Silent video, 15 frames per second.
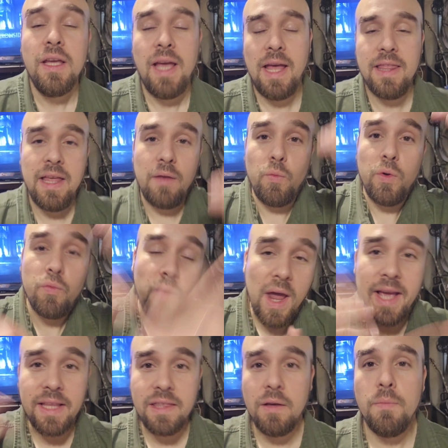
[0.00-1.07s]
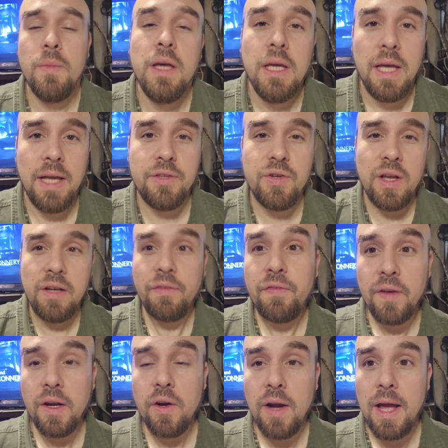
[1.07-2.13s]
and then we rank them and try to
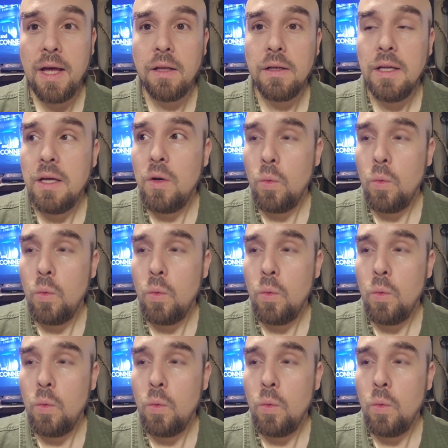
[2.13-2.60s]
figure out